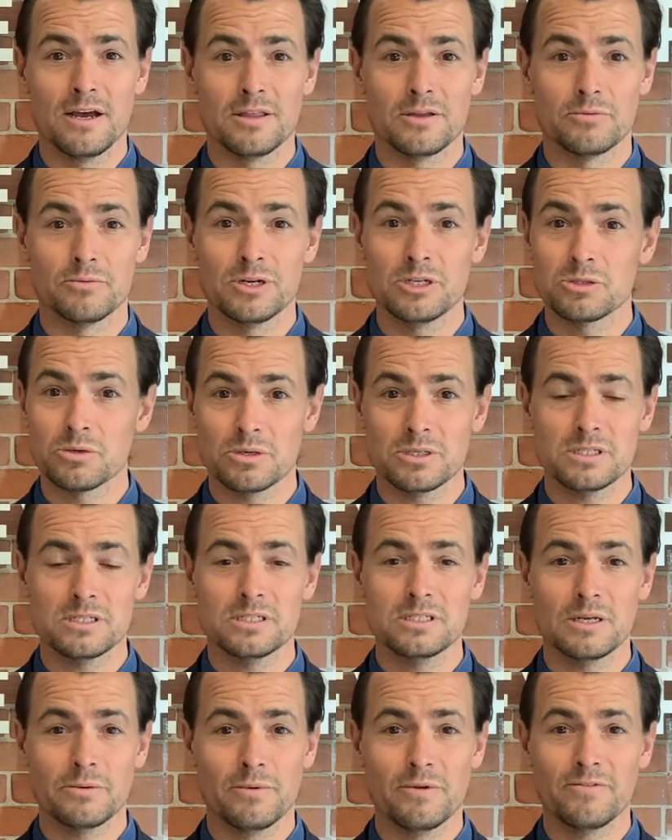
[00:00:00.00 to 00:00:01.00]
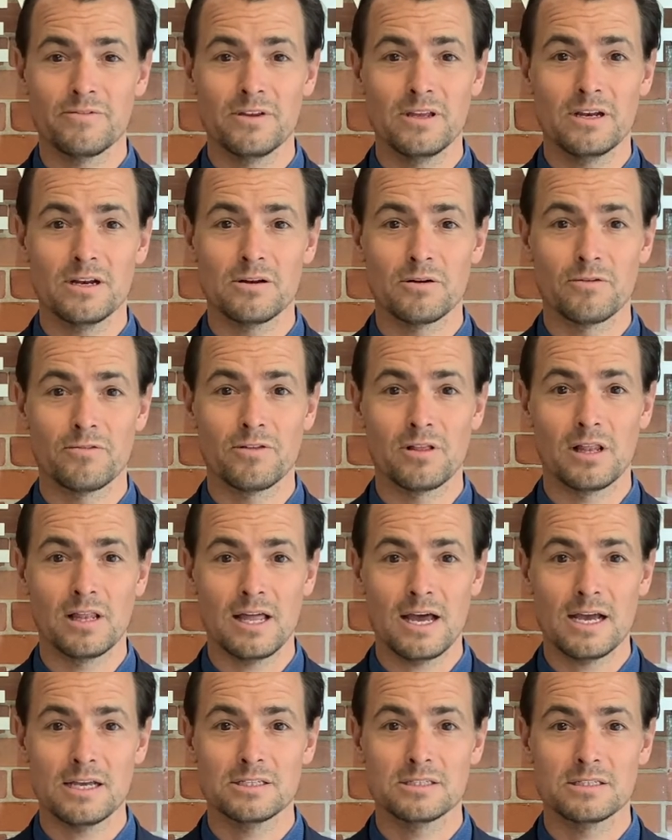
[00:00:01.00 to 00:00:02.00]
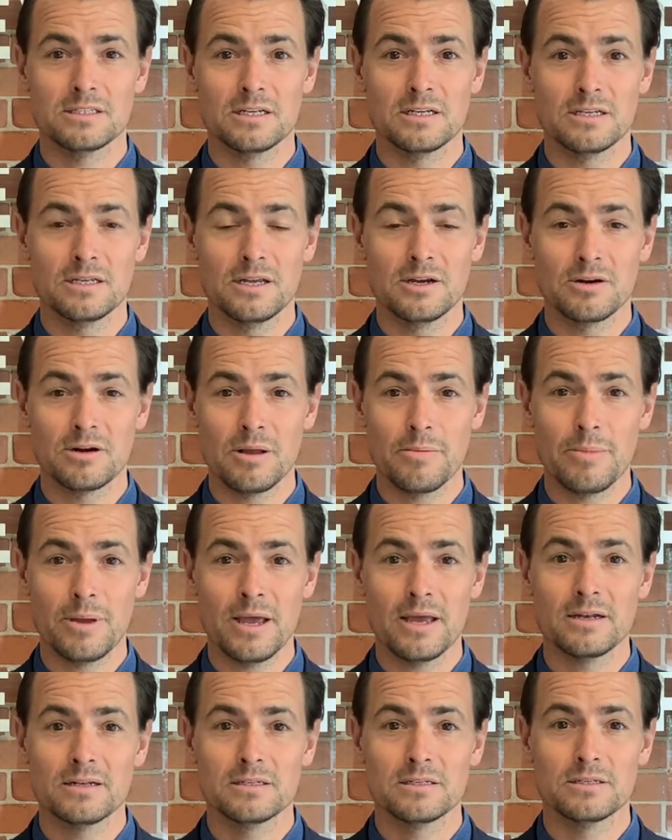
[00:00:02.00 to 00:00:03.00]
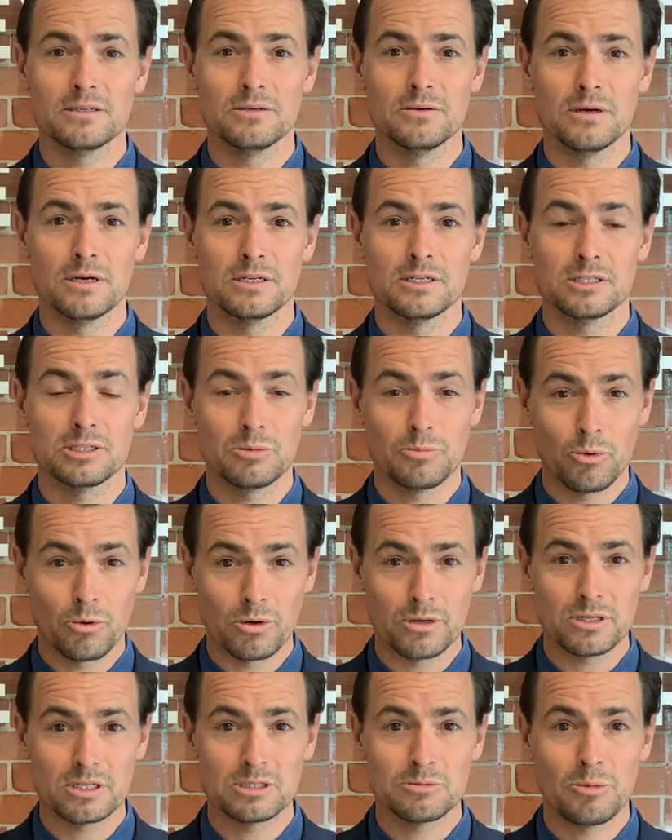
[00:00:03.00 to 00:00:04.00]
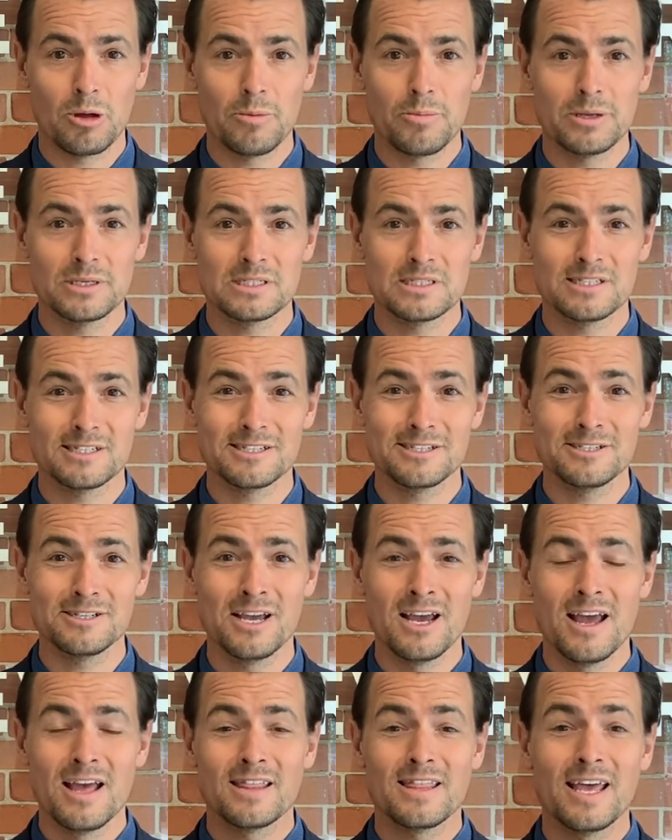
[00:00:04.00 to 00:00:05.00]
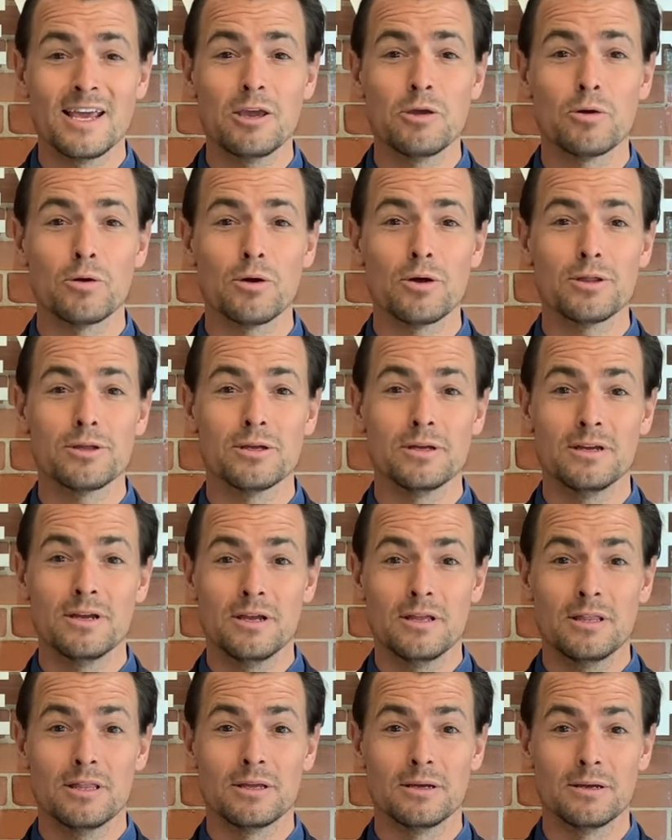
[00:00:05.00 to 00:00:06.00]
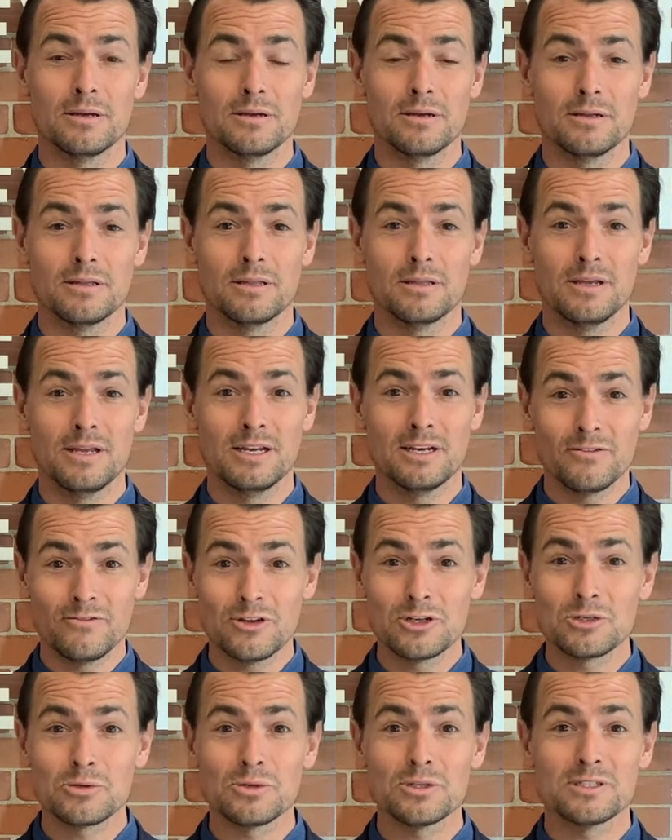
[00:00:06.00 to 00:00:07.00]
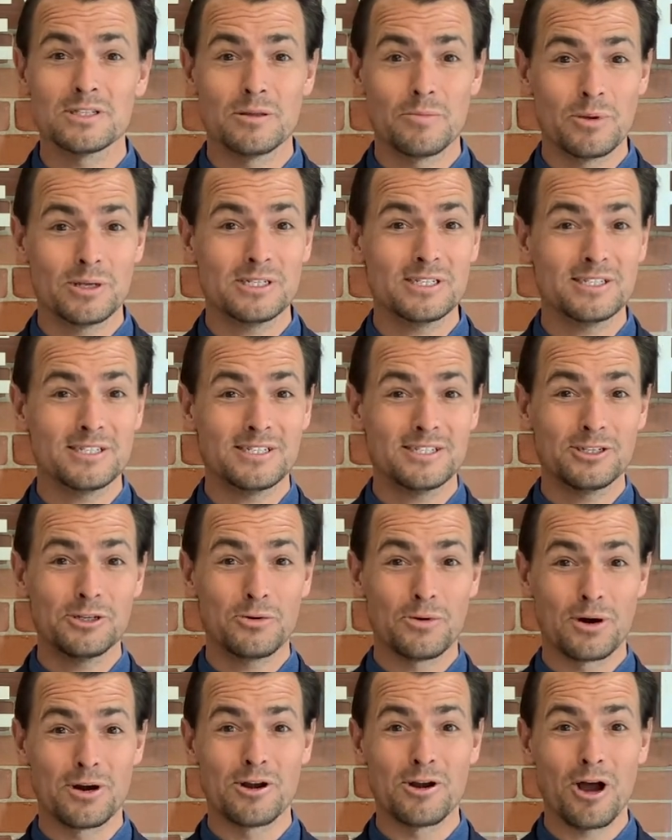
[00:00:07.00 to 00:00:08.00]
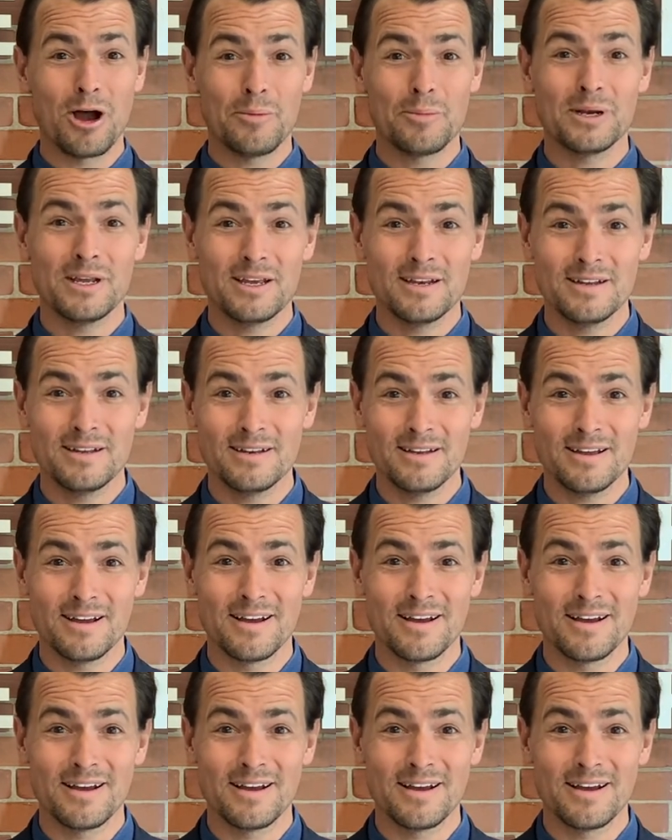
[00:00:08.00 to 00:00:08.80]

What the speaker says: resources that we've needed over the last year and a bit to support the small businesses. Thank you to all the individuals and the businesses who are nominated.